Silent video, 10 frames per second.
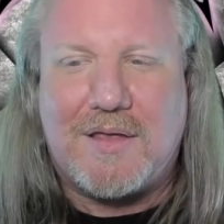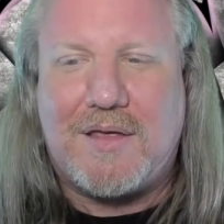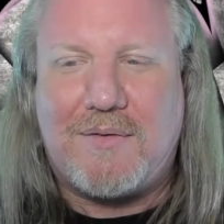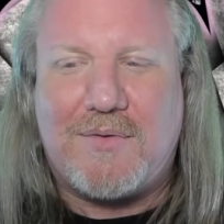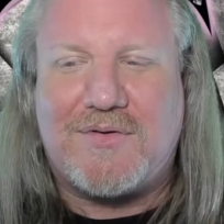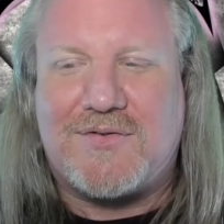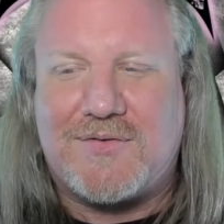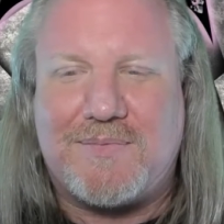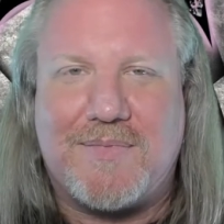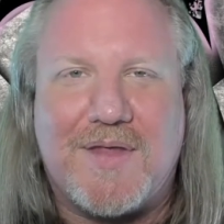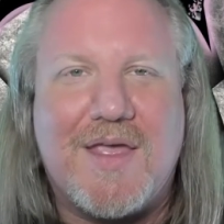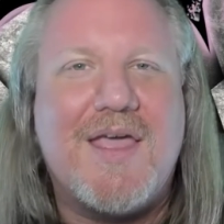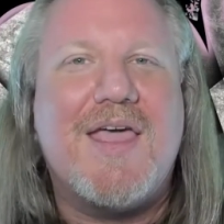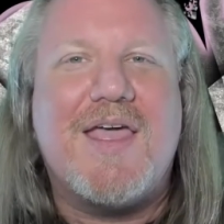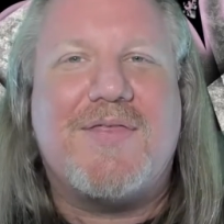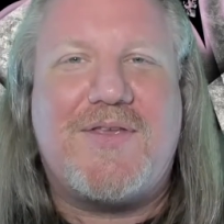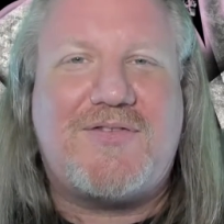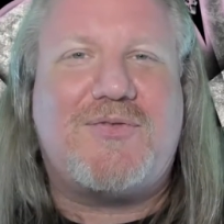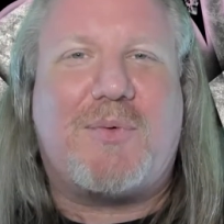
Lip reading: it was... This is